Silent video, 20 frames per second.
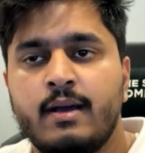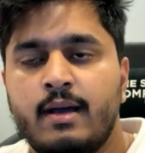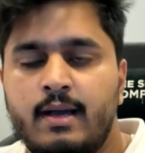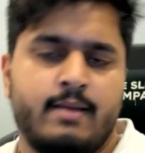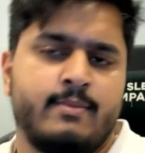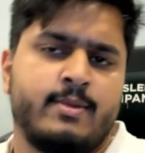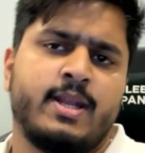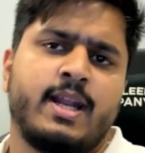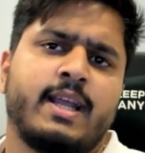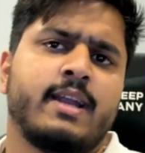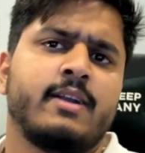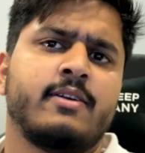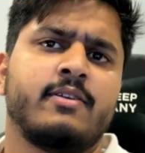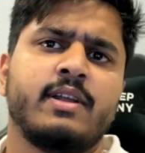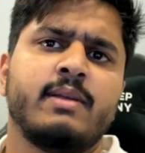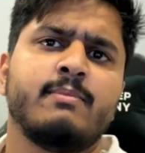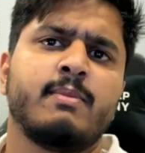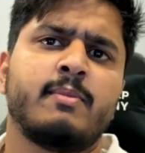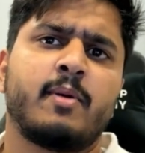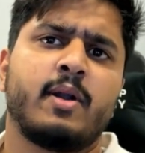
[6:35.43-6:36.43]
I mean, I can
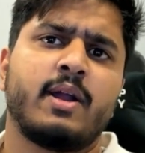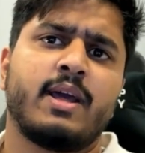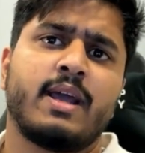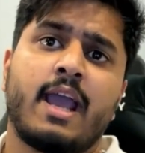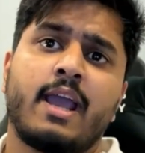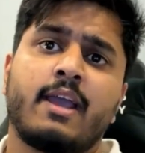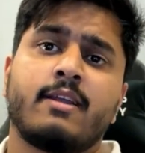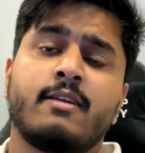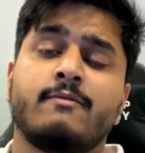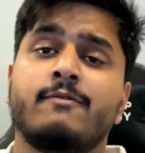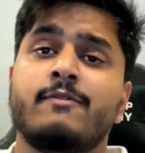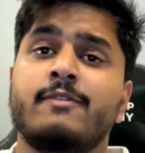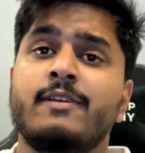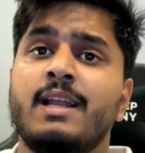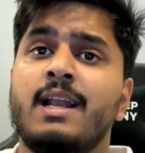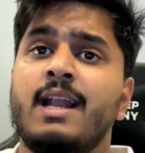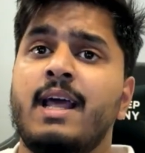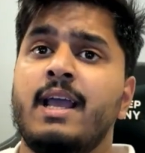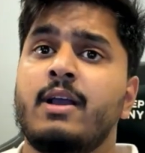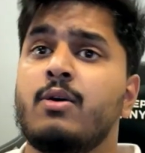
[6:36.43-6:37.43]
dream about it. I can feel
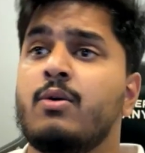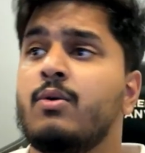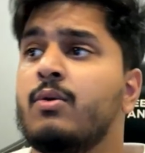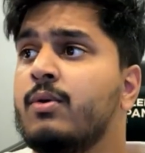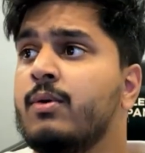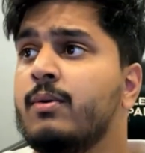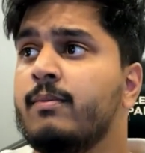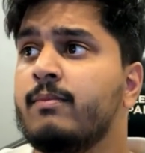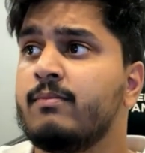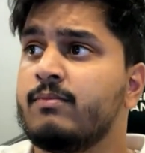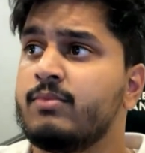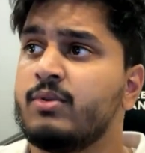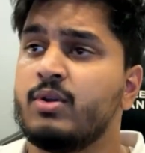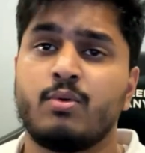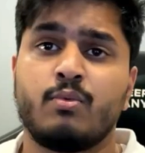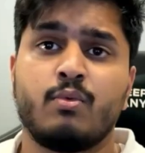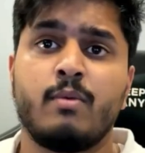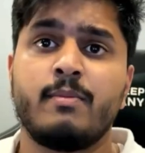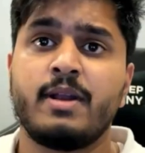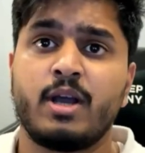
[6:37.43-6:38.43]
like, oh,
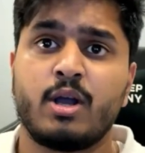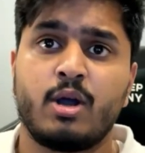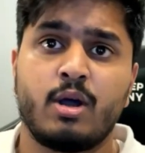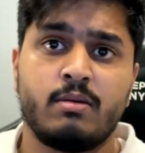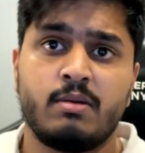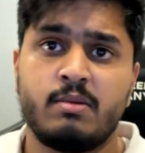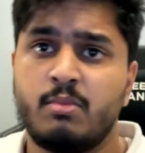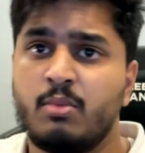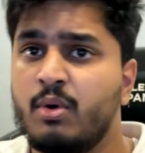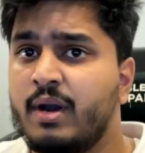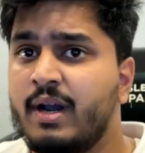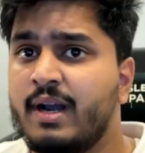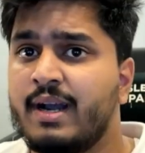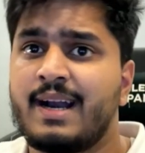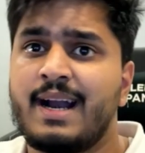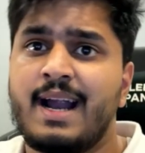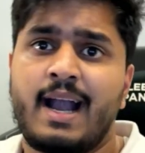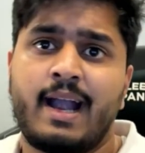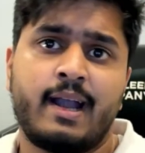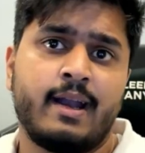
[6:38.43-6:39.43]
women are gonna be more
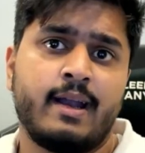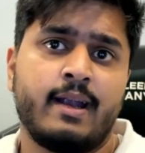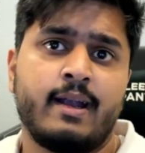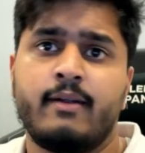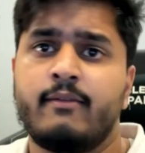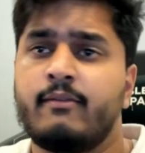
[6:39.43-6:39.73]
attractive.